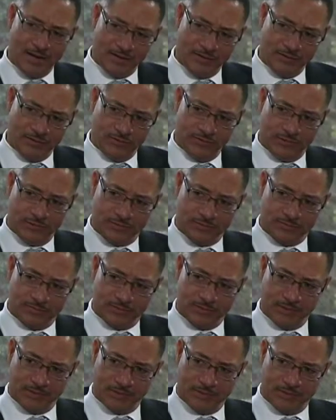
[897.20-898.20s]
you get to
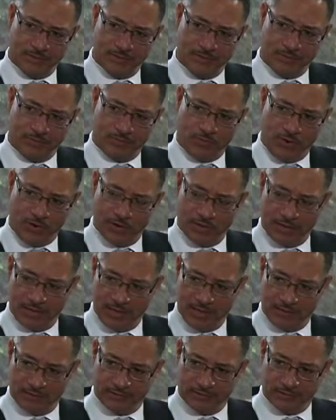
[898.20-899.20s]
be a part of
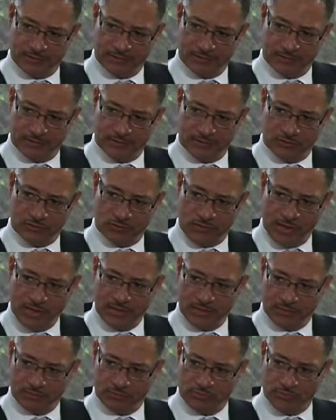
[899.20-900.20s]
that
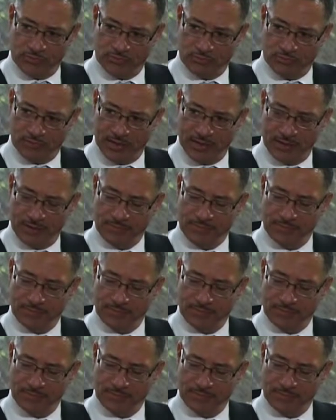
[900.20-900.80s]
training program?